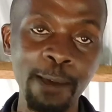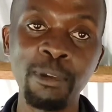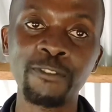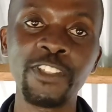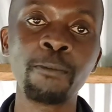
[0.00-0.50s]
of
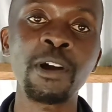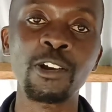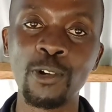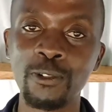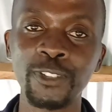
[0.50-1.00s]
them of
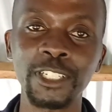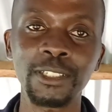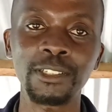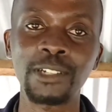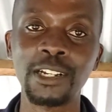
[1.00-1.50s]
course
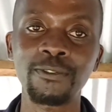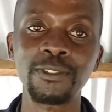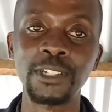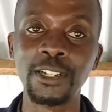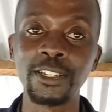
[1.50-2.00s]

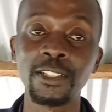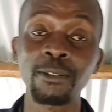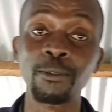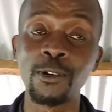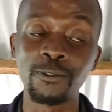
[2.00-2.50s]
give them
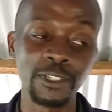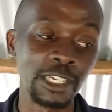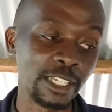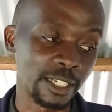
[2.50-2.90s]
coffee